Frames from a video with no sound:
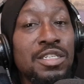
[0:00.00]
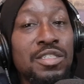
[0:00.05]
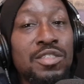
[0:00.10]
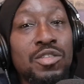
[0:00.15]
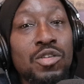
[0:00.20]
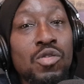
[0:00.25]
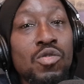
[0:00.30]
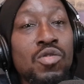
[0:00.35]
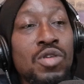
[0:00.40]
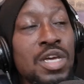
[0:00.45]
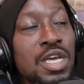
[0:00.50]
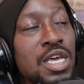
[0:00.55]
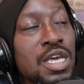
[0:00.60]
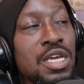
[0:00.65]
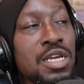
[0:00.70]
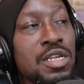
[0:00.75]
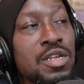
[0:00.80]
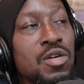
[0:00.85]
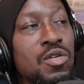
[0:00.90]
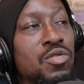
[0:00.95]
dude,
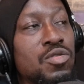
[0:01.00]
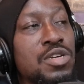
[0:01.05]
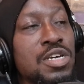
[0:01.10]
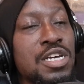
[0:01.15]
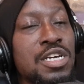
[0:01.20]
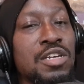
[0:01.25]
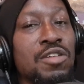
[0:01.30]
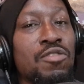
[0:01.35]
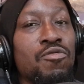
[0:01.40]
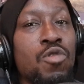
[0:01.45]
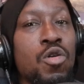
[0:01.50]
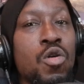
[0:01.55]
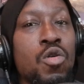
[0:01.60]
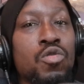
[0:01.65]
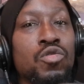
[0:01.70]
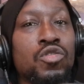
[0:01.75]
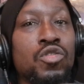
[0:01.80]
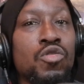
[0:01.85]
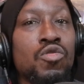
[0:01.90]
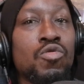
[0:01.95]
he know he in the
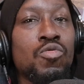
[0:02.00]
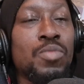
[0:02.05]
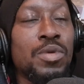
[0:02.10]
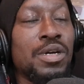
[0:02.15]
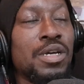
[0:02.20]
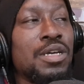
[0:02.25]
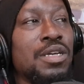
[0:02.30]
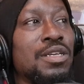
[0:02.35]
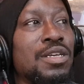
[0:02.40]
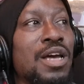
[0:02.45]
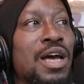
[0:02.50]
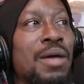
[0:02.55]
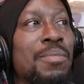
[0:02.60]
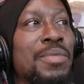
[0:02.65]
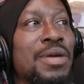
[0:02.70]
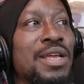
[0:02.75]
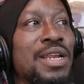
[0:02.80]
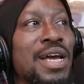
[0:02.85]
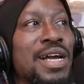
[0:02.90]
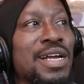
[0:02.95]
wrong too, but you know what I
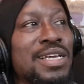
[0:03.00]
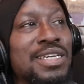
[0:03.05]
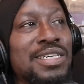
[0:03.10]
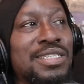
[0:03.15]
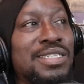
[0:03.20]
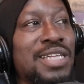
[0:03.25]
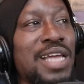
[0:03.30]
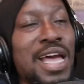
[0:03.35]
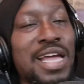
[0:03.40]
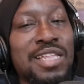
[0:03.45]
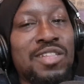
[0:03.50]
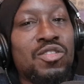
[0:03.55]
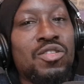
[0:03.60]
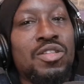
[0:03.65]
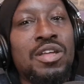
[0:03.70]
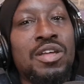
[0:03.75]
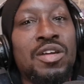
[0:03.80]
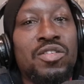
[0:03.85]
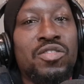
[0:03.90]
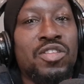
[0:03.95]
mean? I guess that
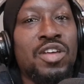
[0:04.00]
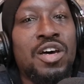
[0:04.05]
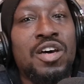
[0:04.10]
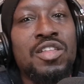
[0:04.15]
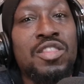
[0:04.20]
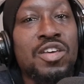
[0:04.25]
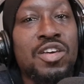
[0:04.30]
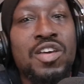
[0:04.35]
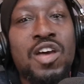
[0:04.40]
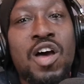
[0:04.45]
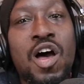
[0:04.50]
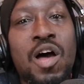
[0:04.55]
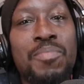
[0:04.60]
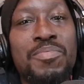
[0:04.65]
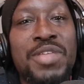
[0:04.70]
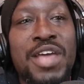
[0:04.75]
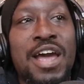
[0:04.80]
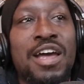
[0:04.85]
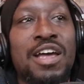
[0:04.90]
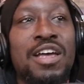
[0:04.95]
uh, the other
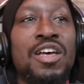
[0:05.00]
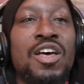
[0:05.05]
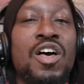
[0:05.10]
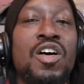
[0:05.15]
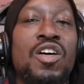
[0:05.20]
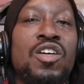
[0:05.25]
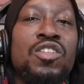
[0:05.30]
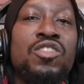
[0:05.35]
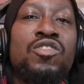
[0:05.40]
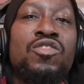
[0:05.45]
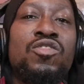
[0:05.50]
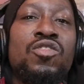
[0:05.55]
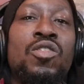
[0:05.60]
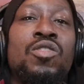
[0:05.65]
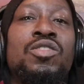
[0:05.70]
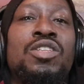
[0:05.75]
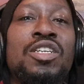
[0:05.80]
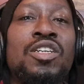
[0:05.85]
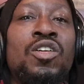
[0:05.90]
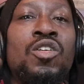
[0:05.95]
cop that
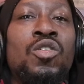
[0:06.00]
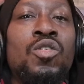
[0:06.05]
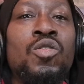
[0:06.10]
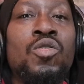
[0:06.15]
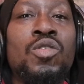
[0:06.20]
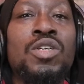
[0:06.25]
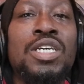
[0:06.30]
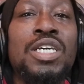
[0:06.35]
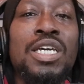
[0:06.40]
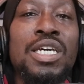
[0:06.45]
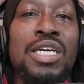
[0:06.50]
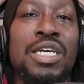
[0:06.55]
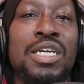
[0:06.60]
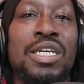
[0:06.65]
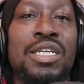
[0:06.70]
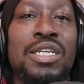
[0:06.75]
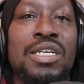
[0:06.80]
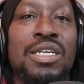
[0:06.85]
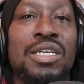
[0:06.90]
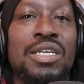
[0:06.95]
assaulted a little
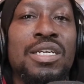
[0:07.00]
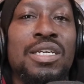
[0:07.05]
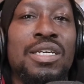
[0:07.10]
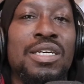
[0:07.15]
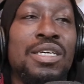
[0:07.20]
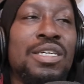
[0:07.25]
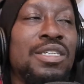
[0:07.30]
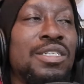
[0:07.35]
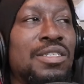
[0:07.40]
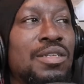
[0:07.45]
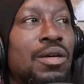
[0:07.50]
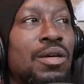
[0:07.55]
kid is,